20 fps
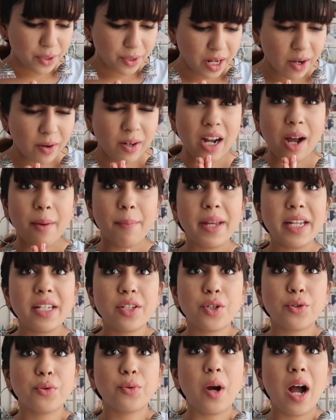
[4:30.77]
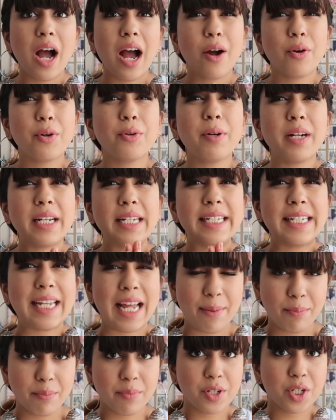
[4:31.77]
so now coming to how to
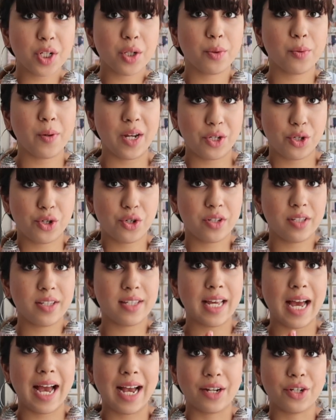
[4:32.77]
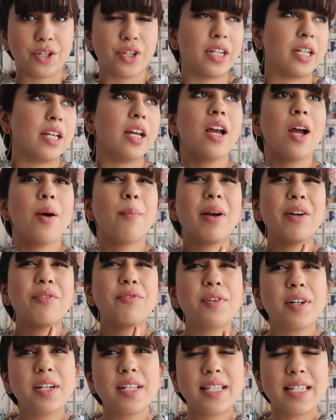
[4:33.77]
attempt your questions actually. My
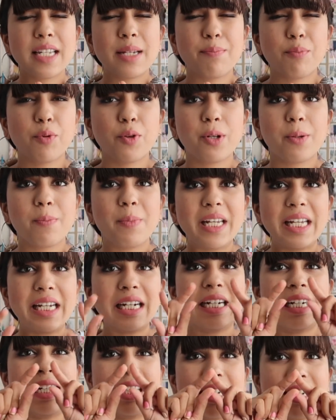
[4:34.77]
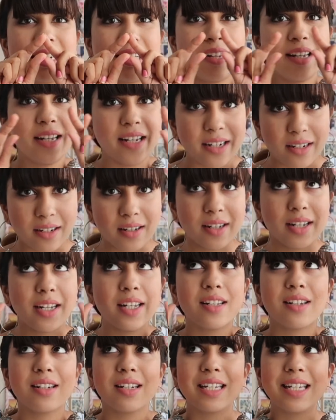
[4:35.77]
first tip would be read,
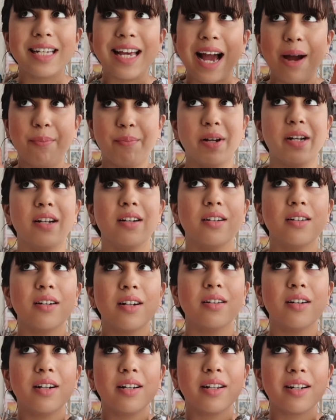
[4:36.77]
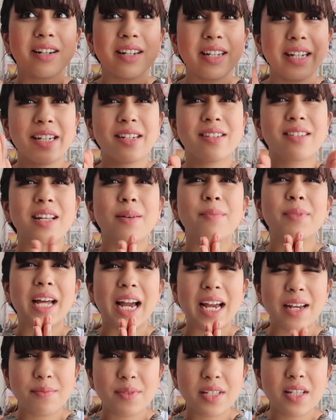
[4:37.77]
in capital, read.
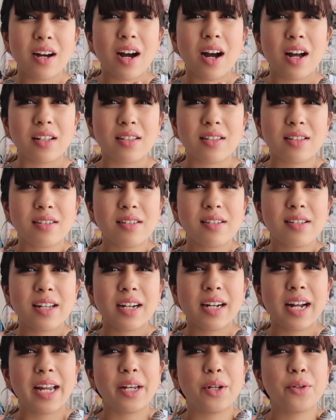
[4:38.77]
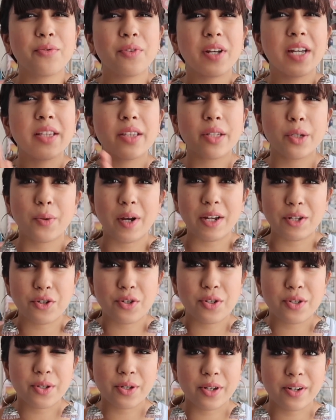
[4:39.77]
Sometimes the answers are kind of in the
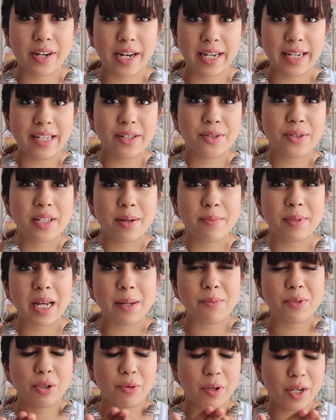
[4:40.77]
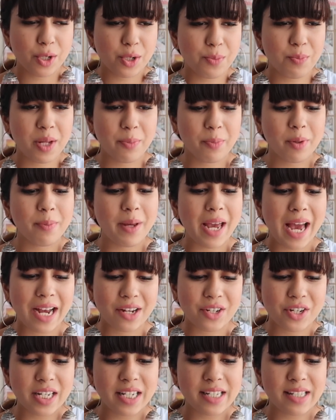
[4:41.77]
questions already, so sometimes the question paper may
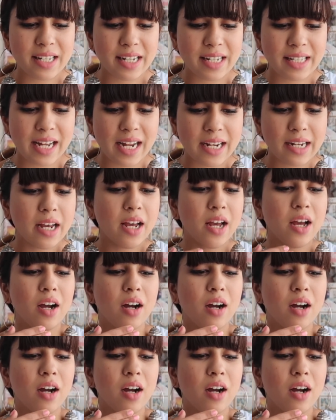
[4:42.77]
actually say that